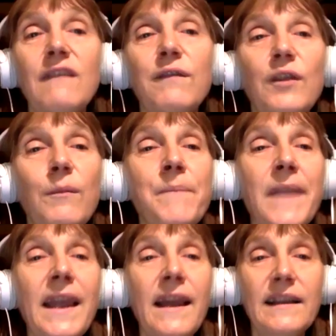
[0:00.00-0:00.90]
from
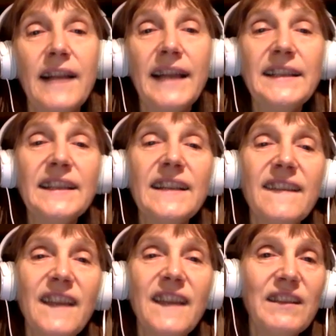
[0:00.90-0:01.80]

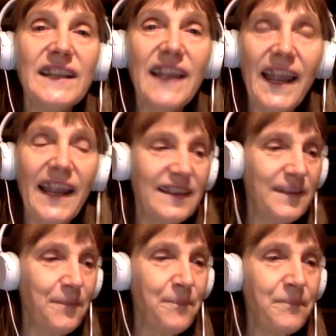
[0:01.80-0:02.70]
1978.
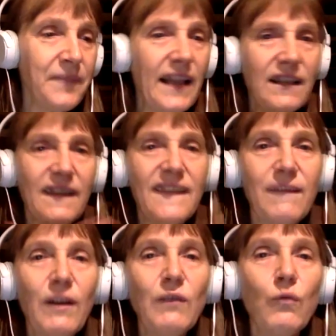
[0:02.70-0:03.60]
And there's
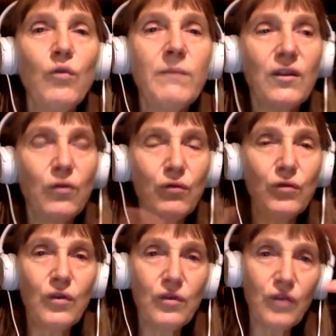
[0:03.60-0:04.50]
this one woman
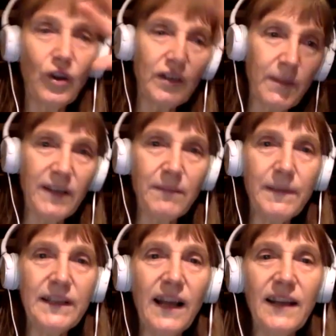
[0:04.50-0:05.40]
who talked about
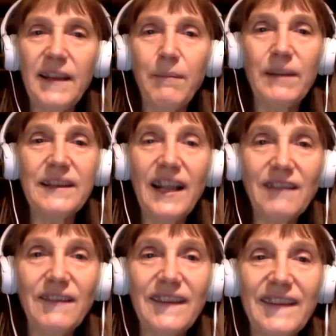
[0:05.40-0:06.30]
menarche, but
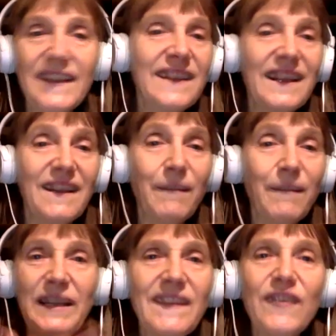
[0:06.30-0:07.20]
that was it.
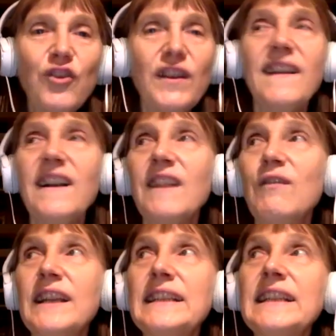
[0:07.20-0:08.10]
But it was not exactly
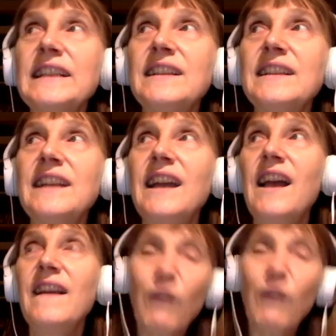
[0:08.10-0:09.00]
what I needed.
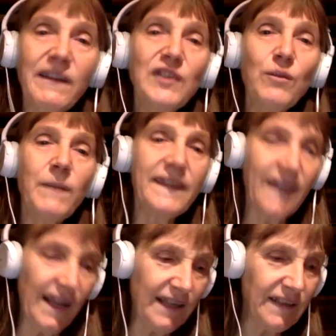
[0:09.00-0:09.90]
So I went to my
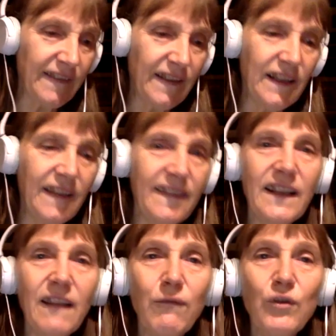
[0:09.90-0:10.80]
scientist and I
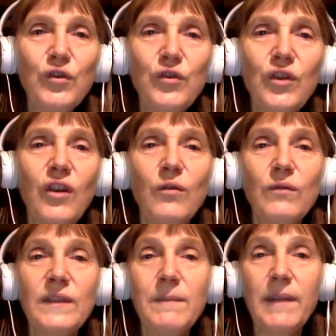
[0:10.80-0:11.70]
said, I want to
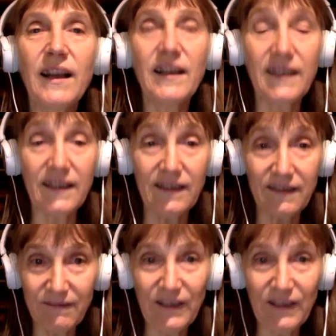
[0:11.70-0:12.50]
know the menarche,